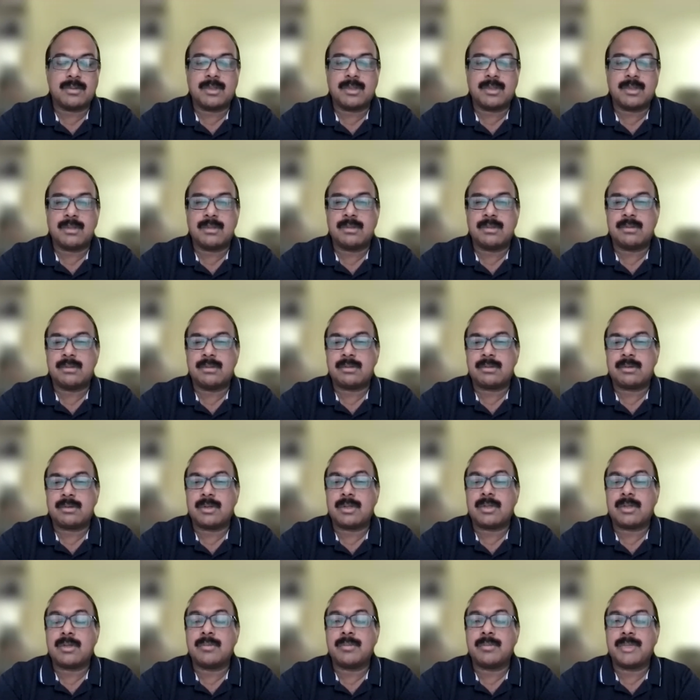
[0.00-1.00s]
uh,
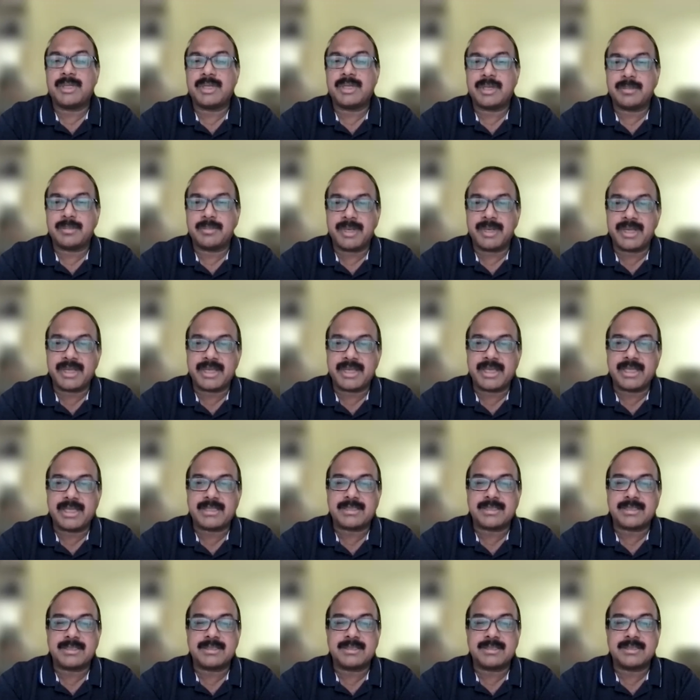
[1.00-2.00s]
concomitant
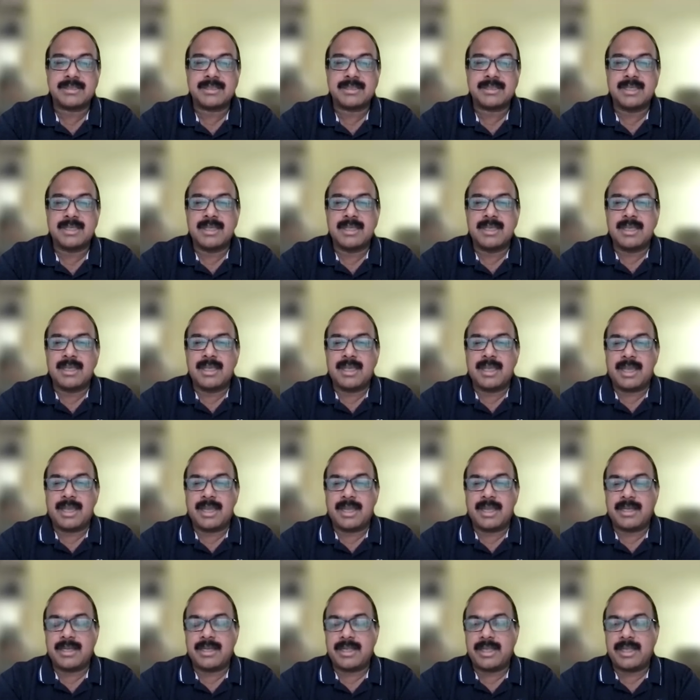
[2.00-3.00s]
medications
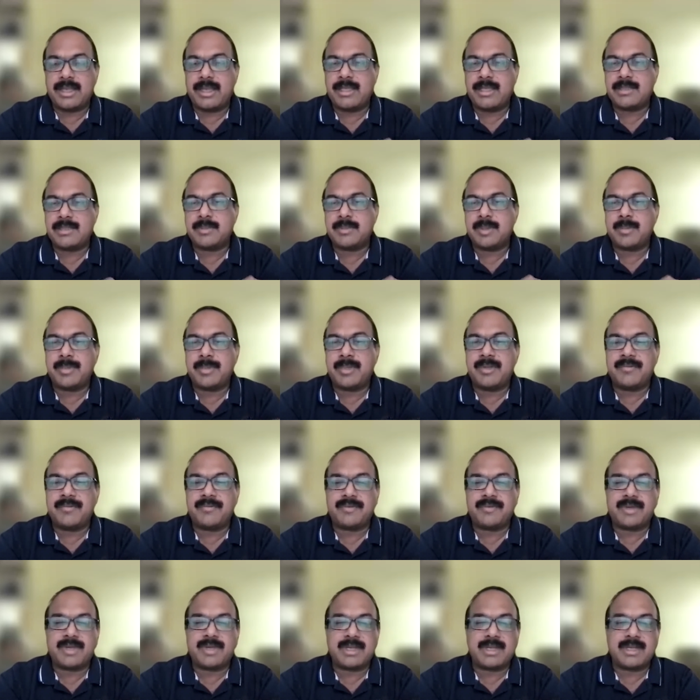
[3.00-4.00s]
and yeah. age may be
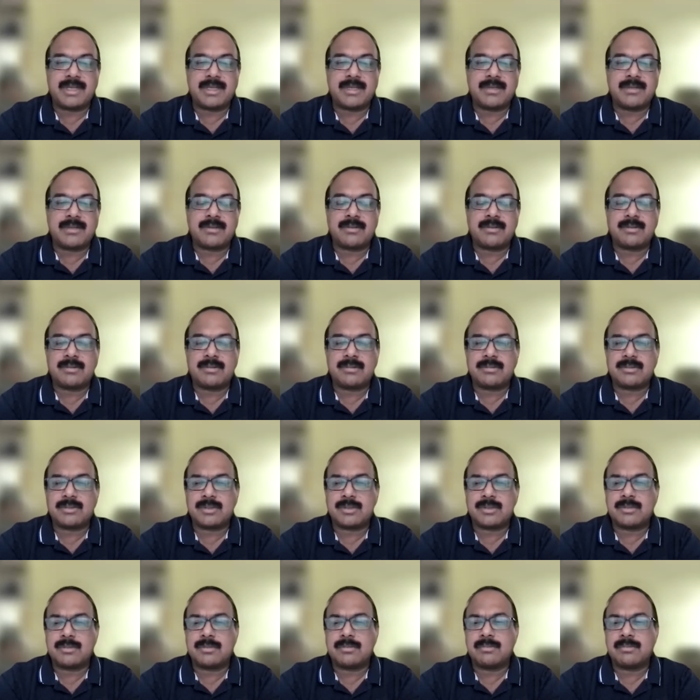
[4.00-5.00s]
different you know so
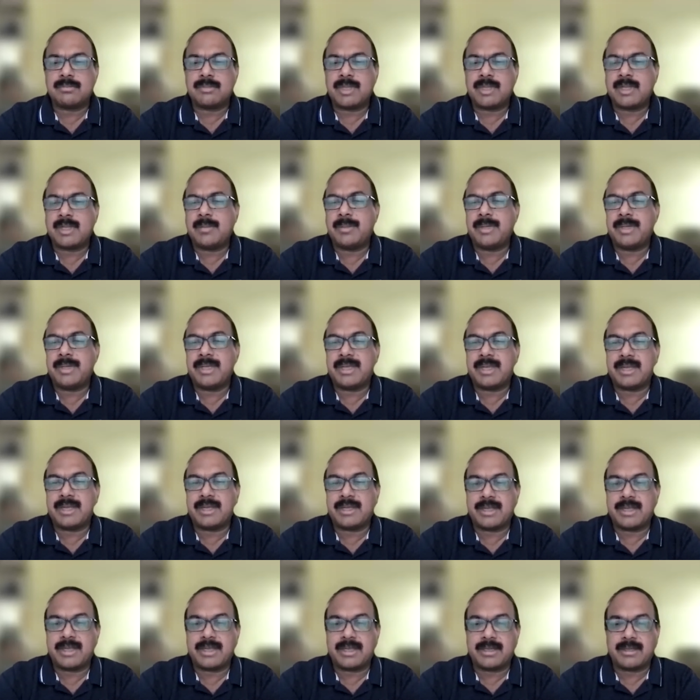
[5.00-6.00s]
anybody can
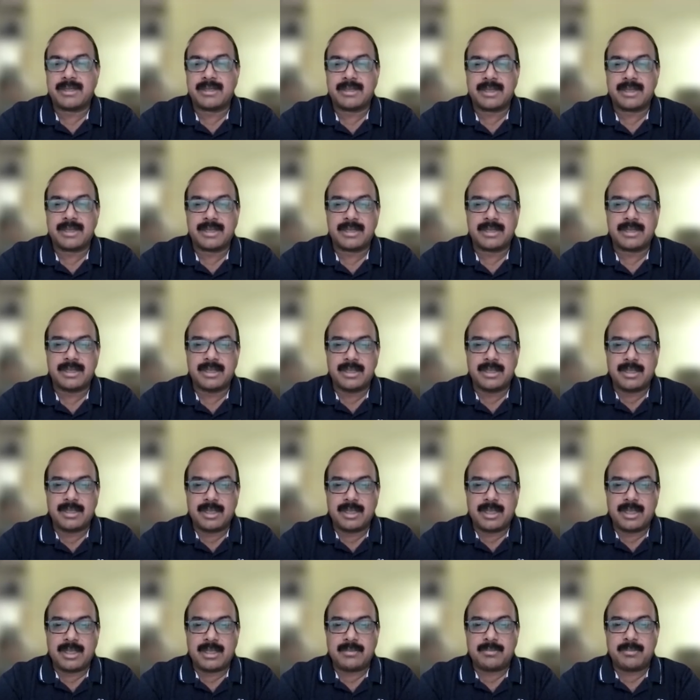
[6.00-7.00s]
take it right
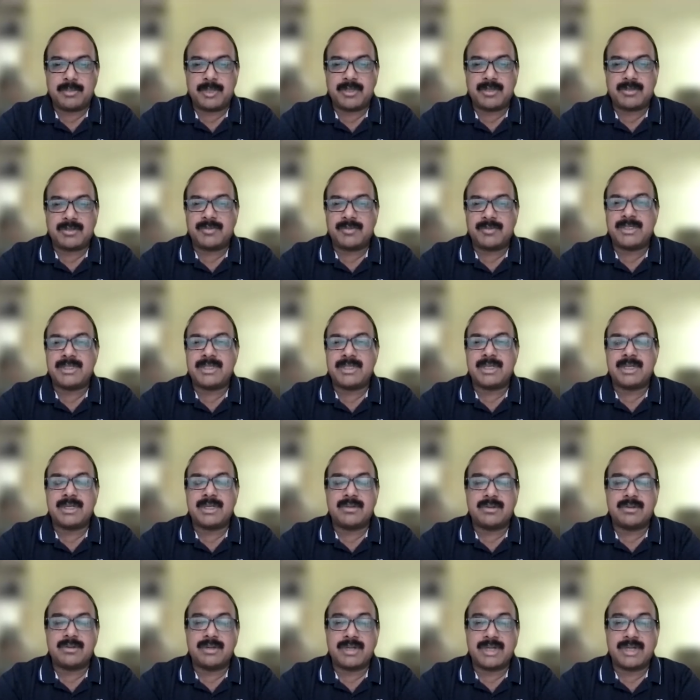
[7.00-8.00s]
Correct. because we generally
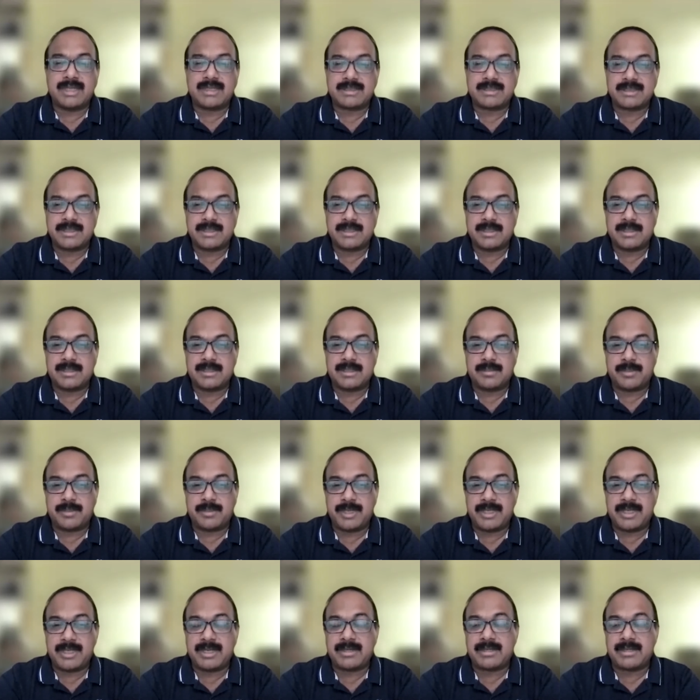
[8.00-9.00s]
don't test in
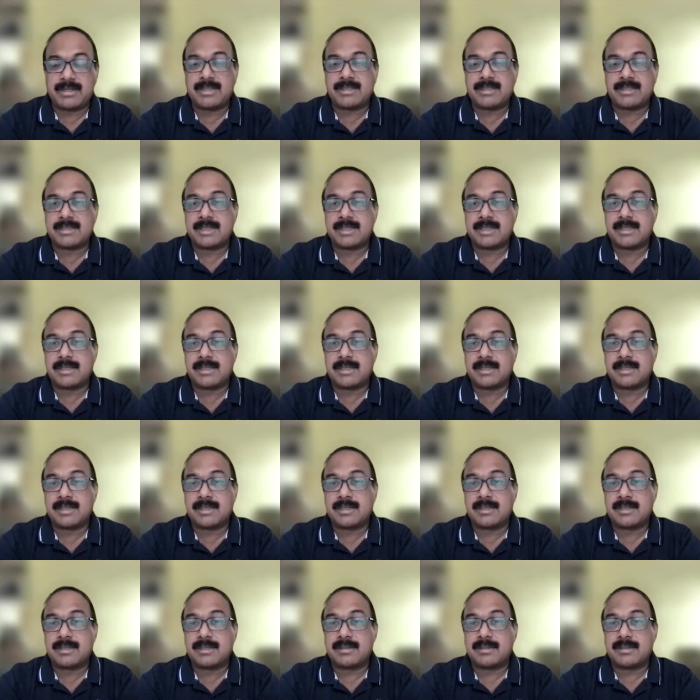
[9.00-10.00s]
pediatrics and
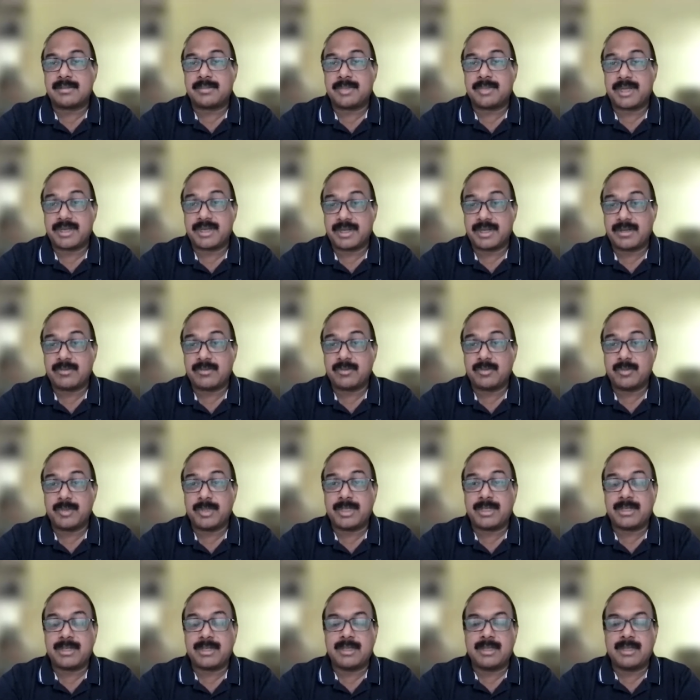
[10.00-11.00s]
uh, pregnant
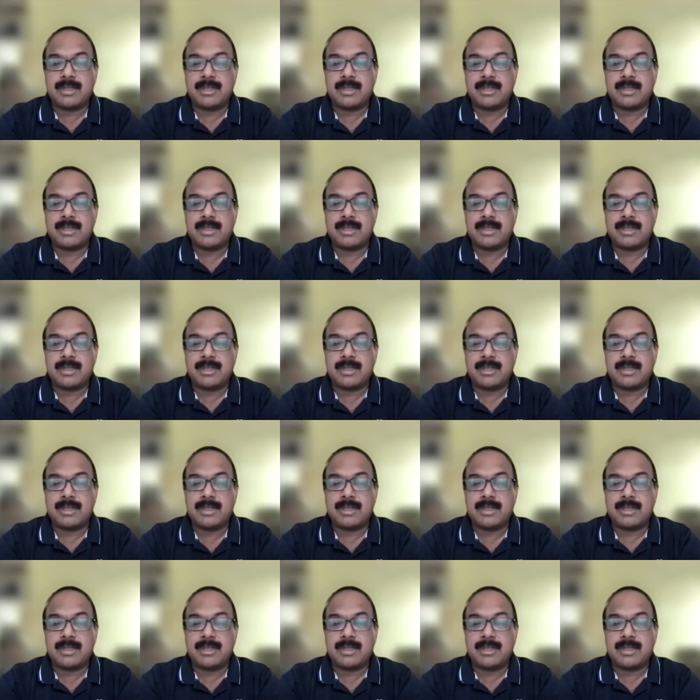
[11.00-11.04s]
women